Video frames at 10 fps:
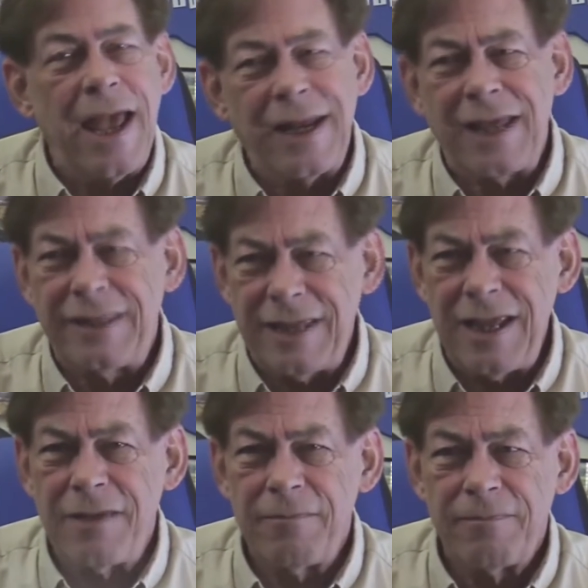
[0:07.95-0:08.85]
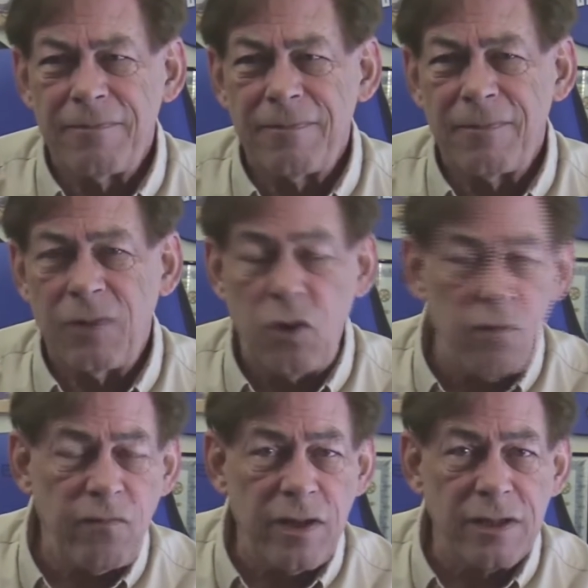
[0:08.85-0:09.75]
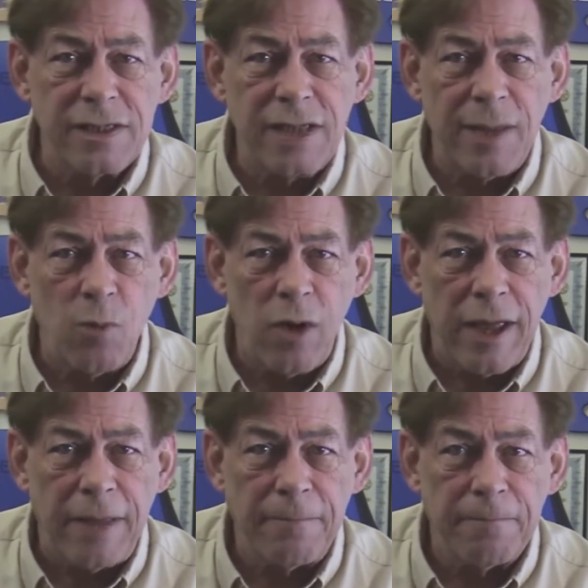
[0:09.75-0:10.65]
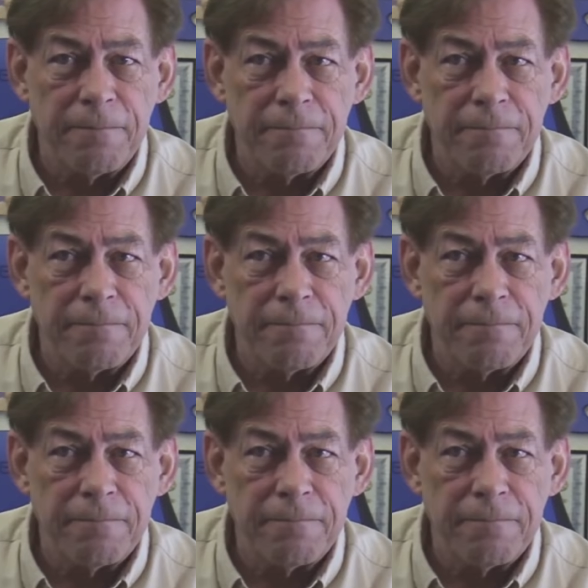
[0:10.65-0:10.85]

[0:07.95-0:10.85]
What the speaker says: And I think you feel the same way.